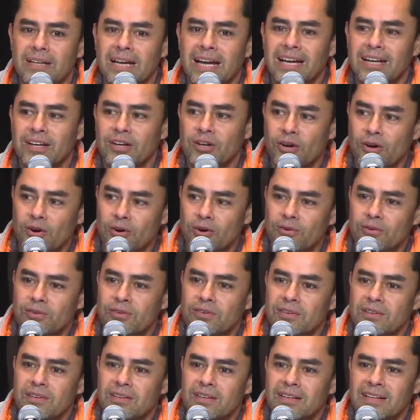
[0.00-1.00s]
and go.
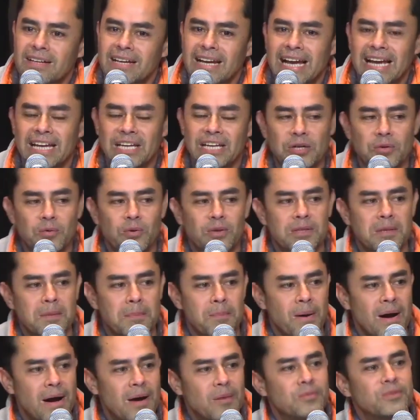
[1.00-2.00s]
And you know what the
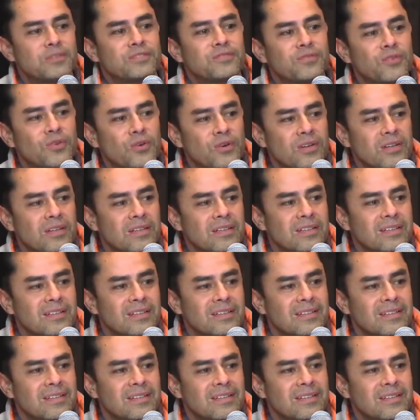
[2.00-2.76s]
pot was for?